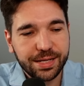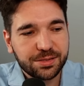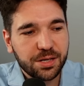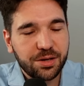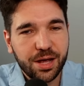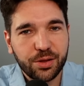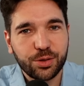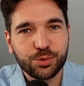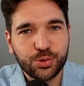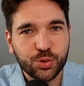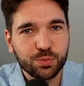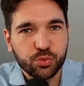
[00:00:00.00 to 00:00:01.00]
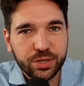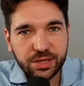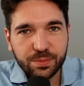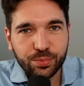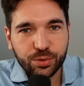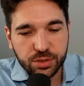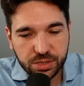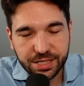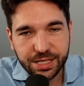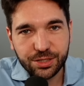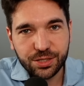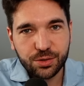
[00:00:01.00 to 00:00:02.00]
It's another to bring the person
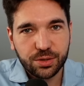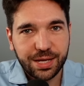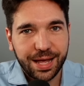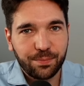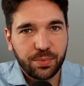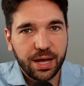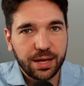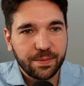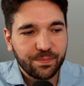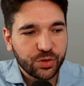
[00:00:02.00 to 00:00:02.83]
into your campaign,